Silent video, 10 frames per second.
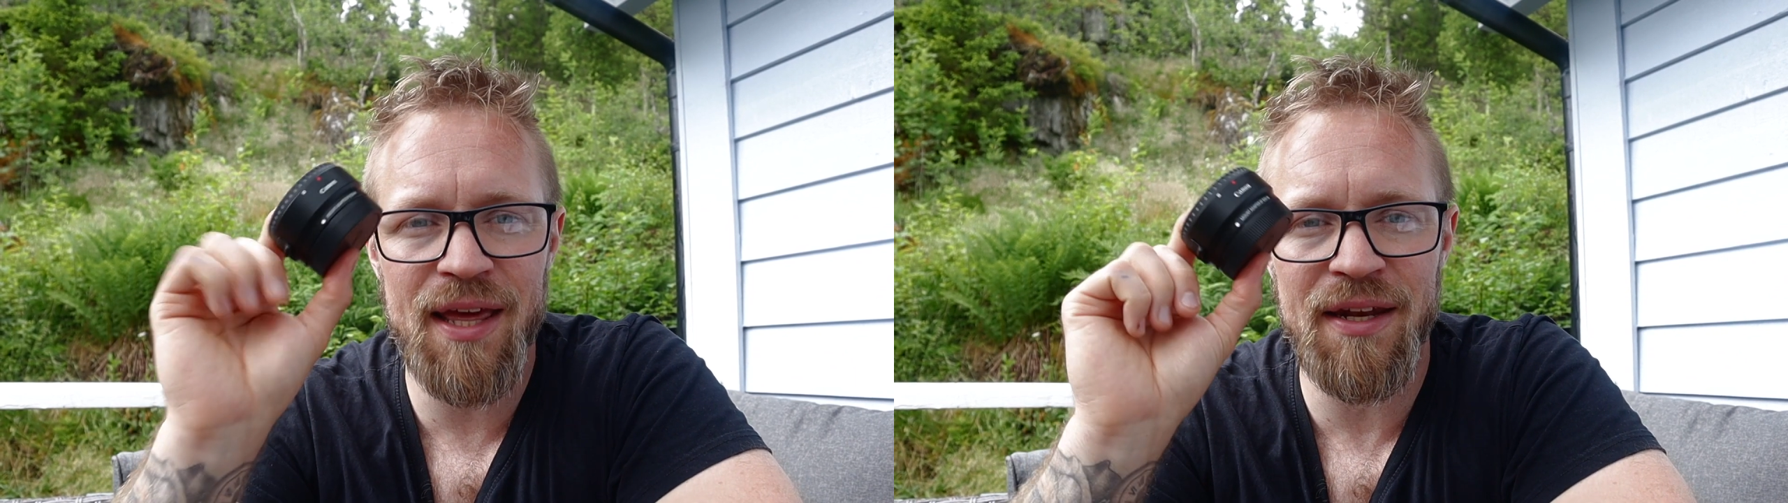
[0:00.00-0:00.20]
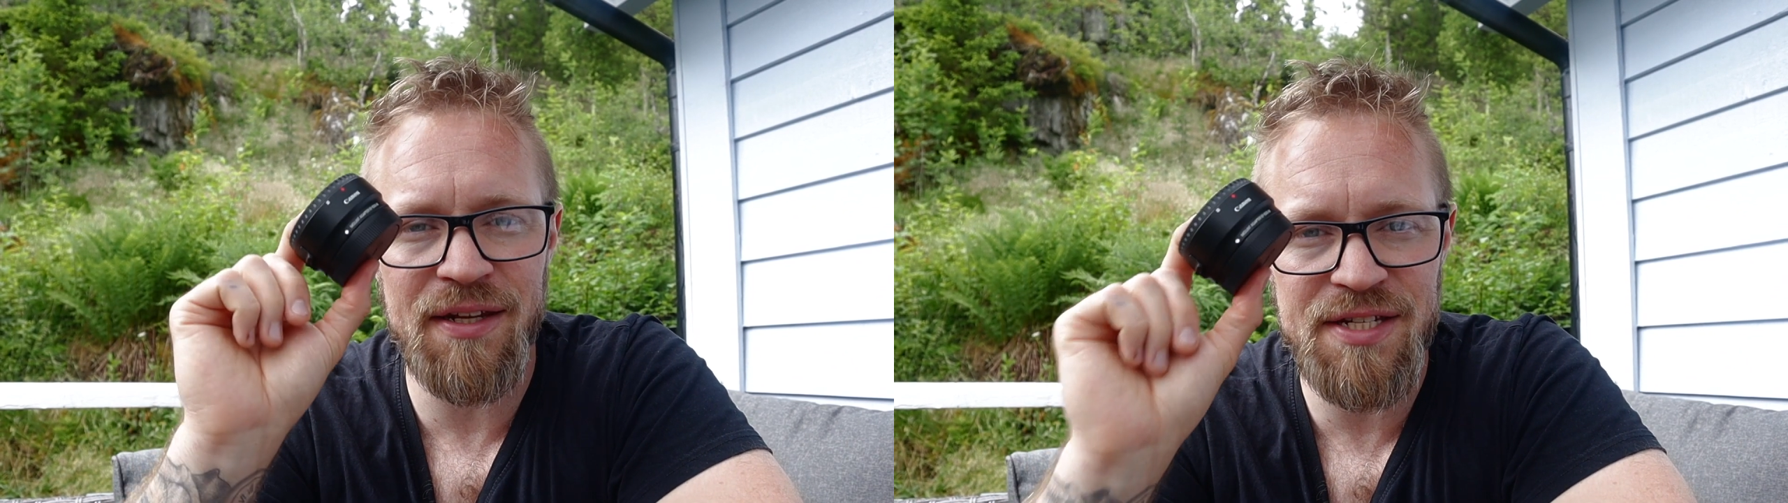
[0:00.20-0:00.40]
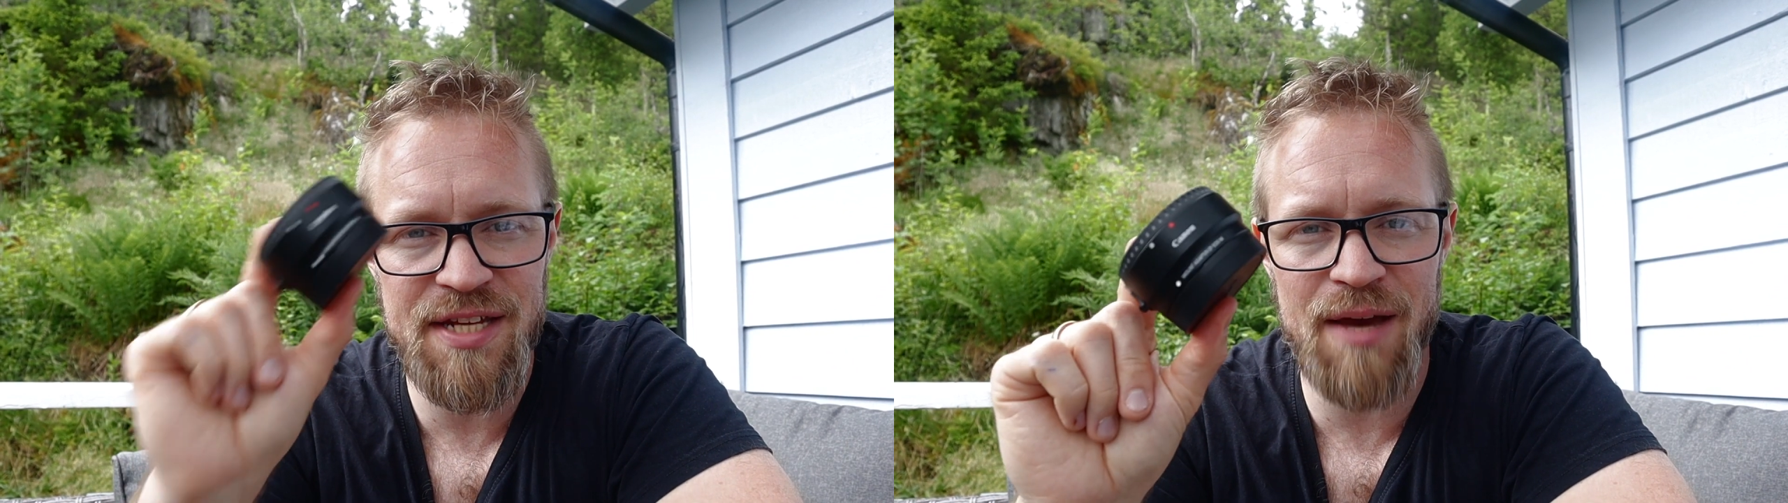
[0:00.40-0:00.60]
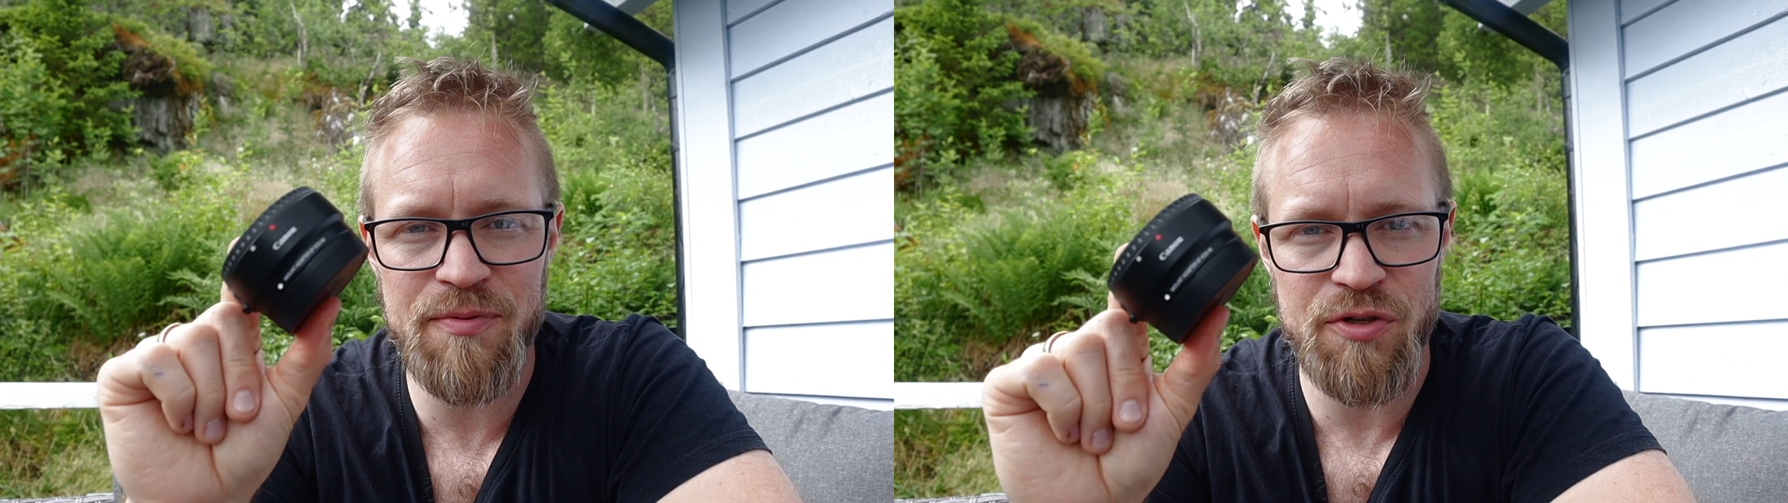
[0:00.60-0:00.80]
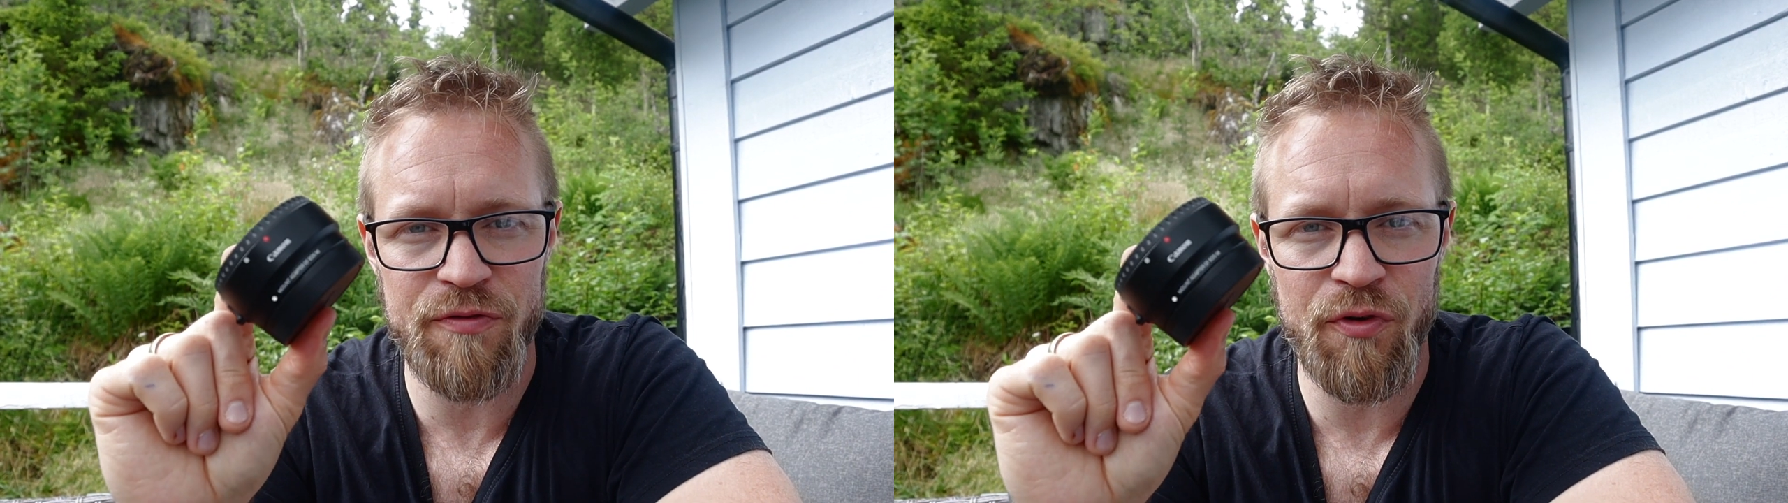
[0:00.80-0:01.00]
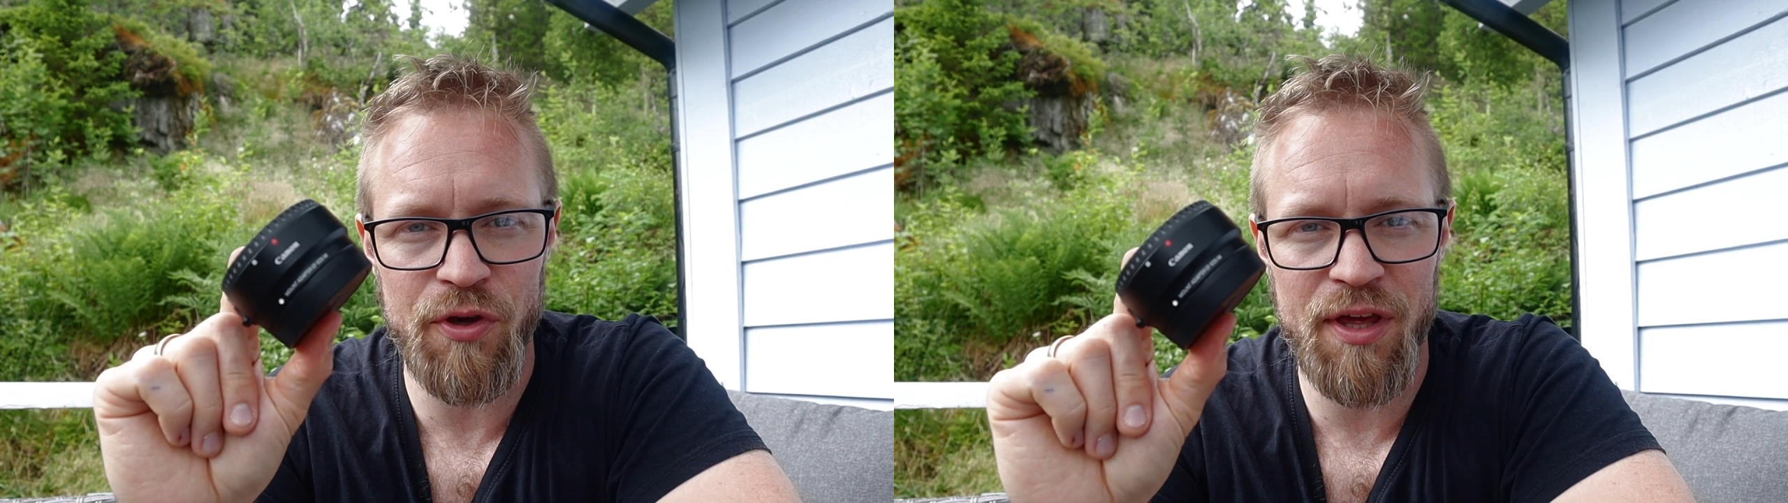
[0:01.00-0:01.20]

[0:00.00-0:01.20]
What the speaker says: an adapter for your